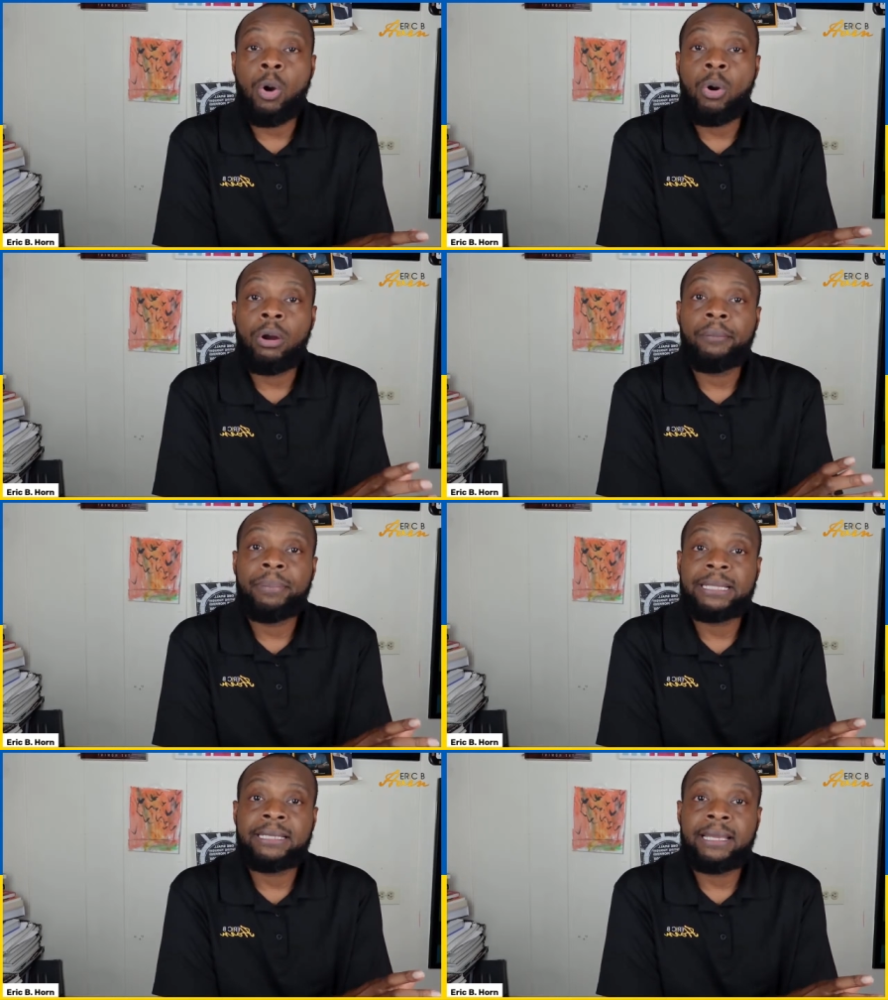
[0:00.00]

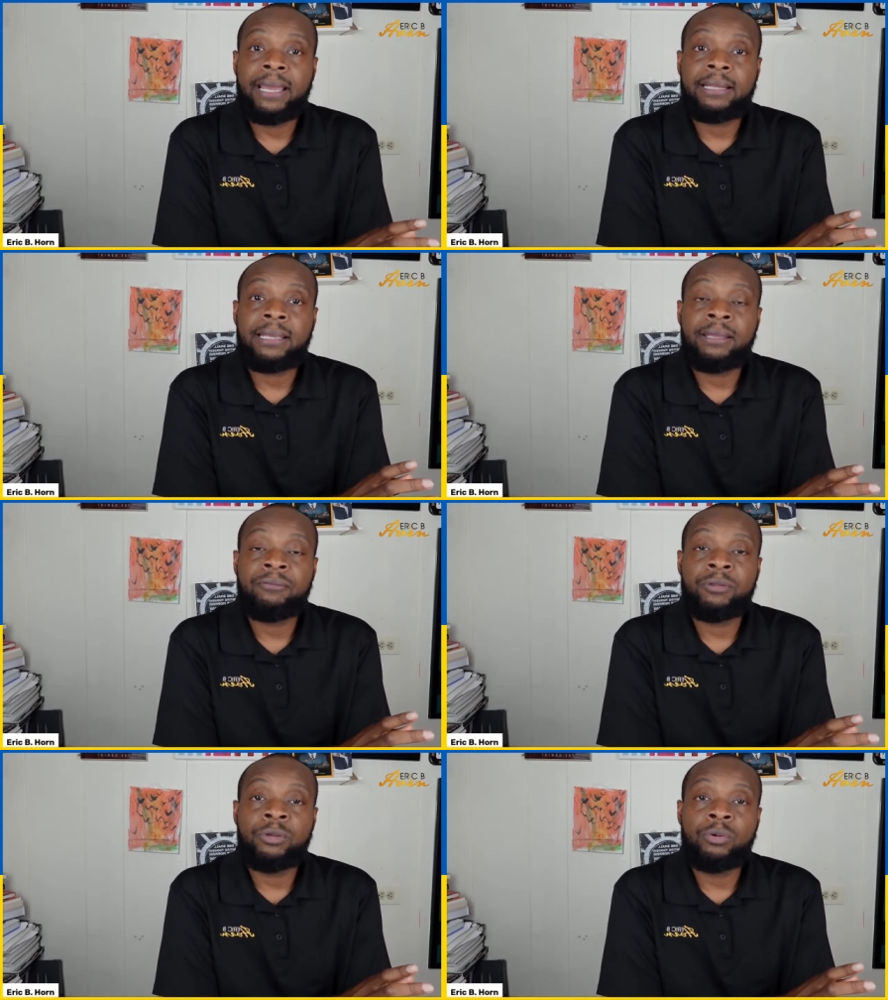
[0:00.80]
or better yet,
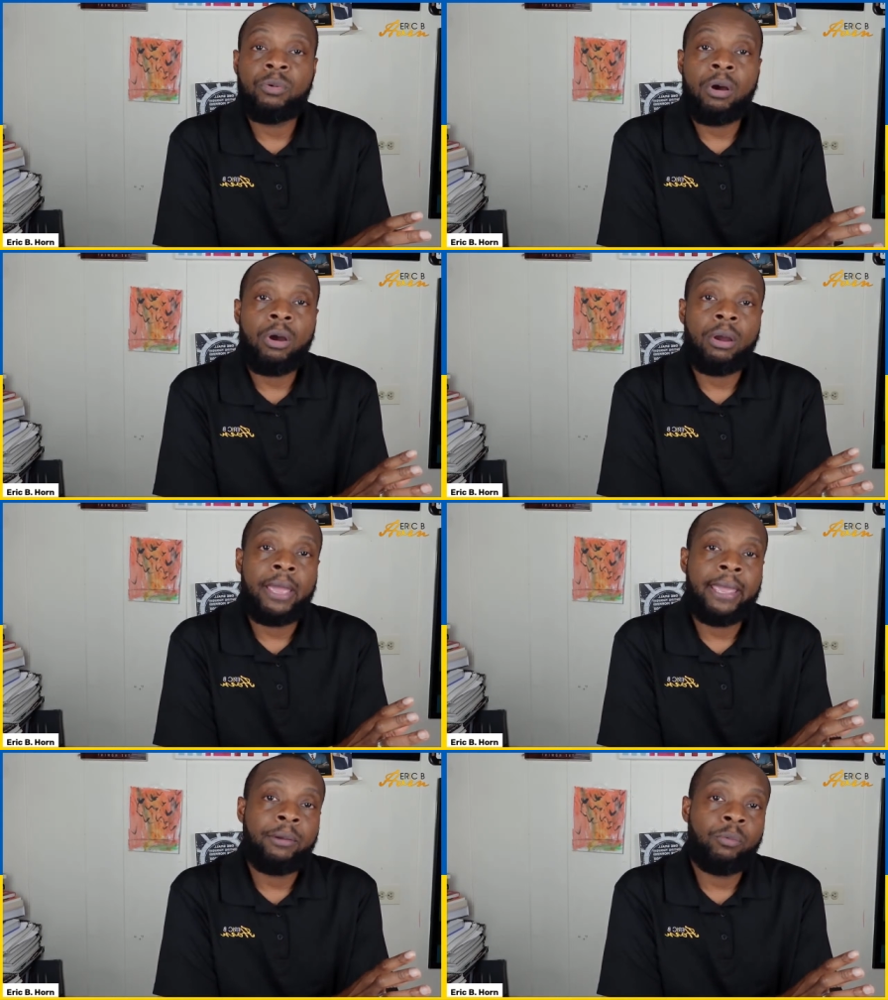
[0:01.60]
if you
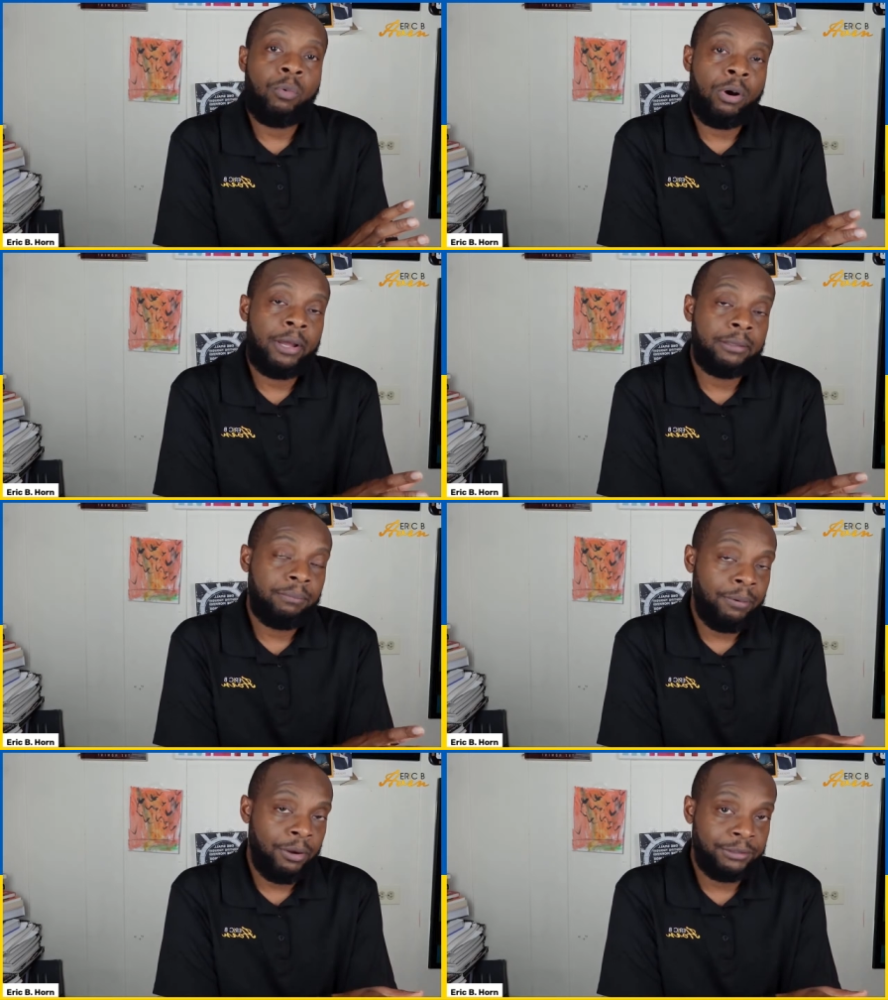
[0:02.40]
are a
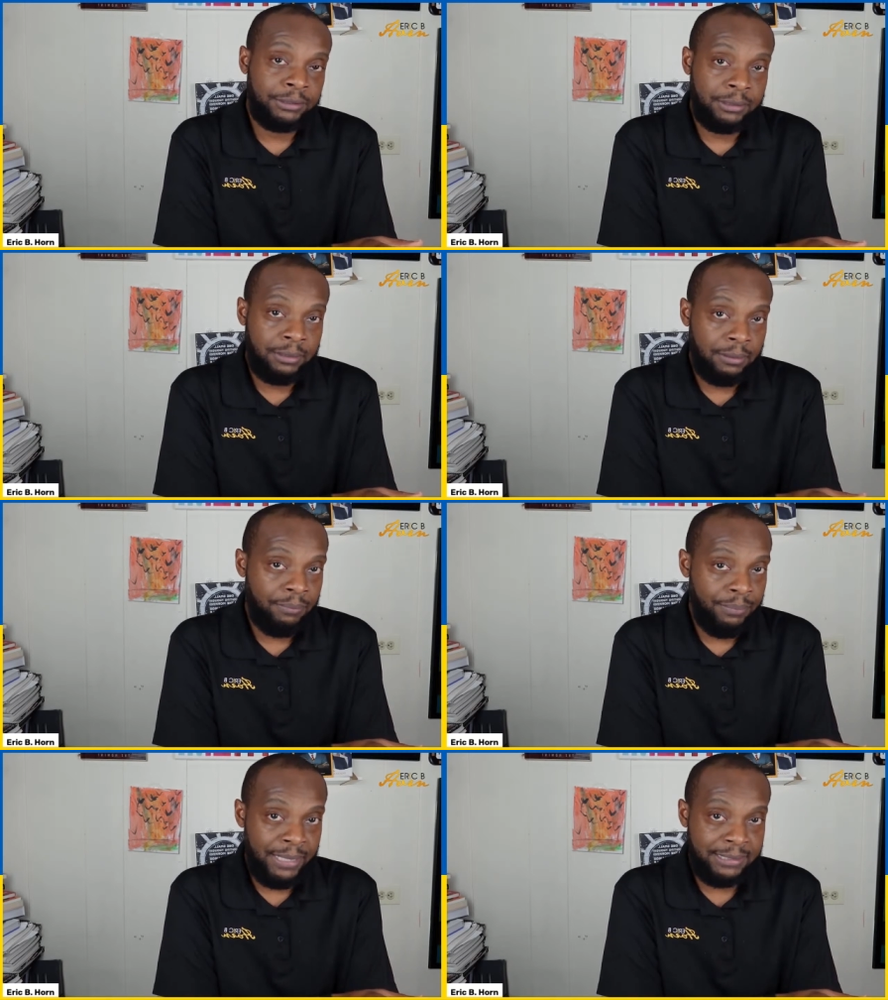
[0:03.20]
one
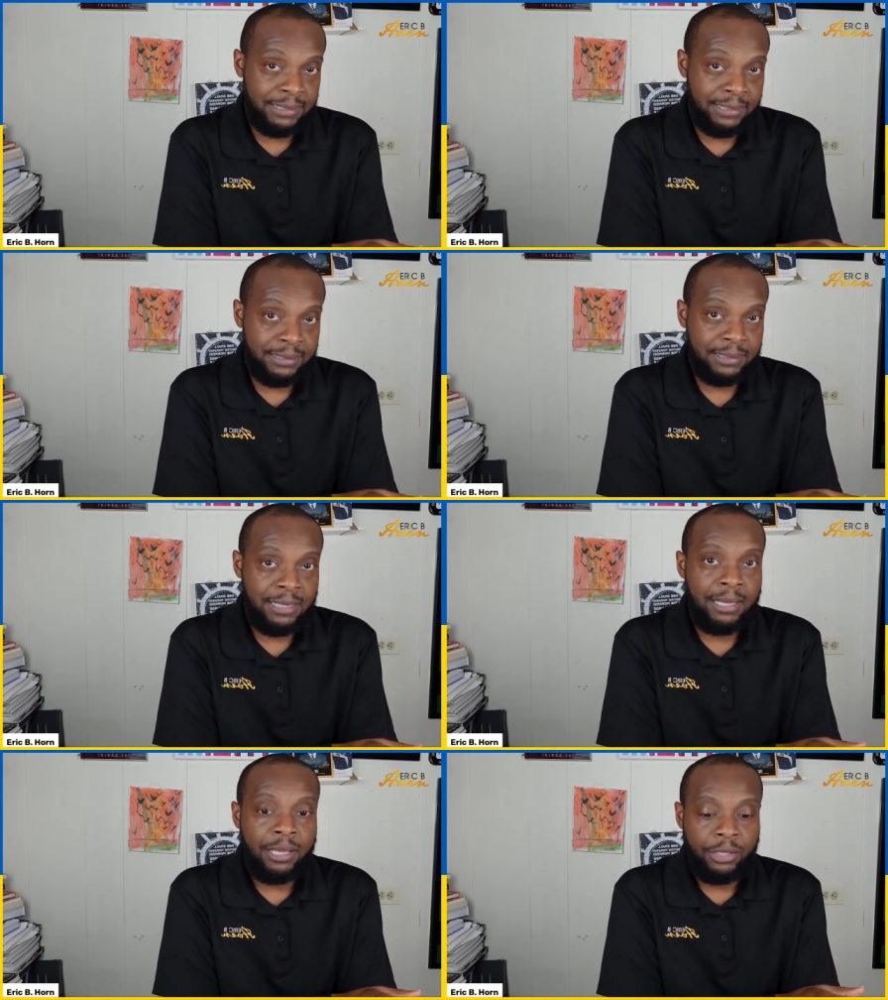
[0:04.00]
person business,